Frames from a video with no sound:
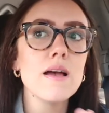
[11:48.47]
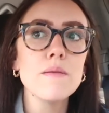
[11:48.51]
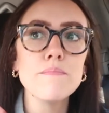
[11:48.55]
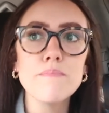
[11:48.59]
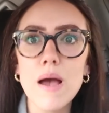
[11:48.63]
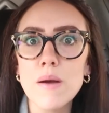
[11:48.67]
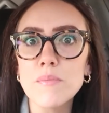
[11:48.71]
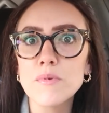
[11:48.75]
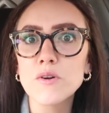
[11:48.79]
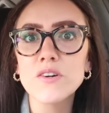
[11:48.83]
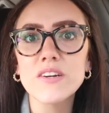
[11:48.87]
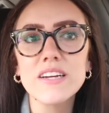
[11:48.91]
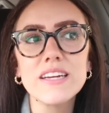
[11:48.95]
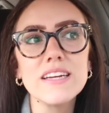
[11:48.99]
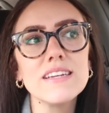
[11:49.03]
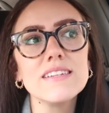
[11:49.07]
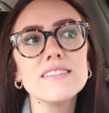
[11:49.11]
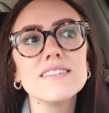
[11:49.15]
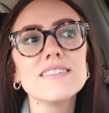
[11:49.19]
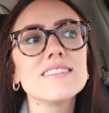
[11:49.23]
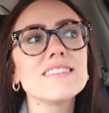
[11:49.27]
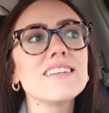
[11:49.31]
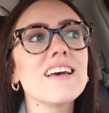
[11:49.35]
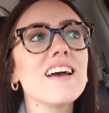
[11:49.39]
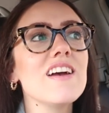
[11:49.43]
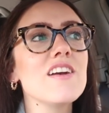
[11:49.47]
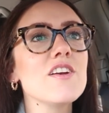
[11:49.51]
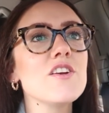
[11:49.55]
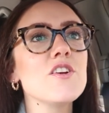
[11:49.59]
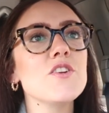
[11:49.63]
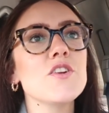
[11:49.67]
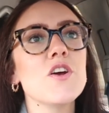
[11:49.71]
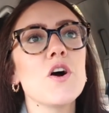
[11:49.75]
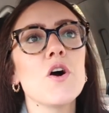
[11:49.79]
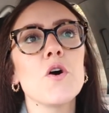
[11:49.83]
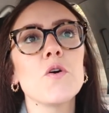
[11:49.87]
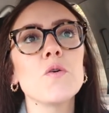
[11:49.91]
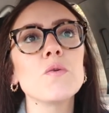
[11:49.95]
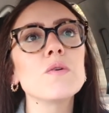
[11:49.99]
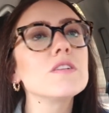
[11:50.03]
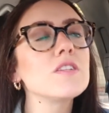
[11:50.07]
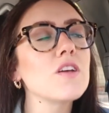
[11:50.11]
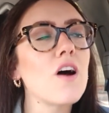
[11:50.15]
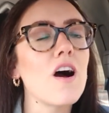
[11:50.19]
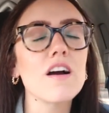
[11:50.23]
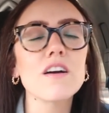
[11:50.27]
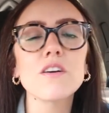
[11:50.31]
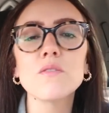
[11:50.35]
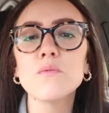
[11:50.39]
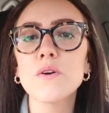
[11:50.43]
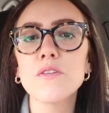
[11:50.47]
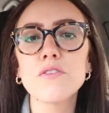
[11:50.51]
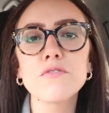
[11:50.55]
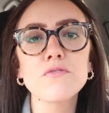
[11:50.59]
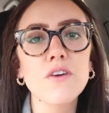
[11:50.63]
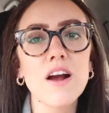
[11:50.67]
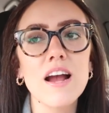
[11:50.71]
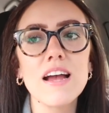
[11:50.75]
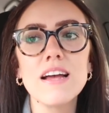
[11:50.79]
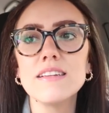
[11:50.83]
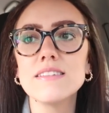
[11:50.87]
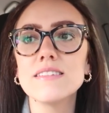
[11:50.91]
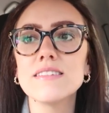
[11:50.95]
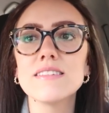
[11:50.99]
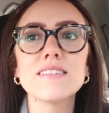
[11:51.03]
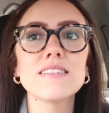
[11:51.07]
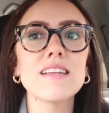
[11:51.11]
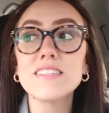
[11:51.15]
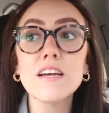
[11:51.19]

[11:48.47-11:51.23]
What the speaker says: Memories, you know, talking with friends,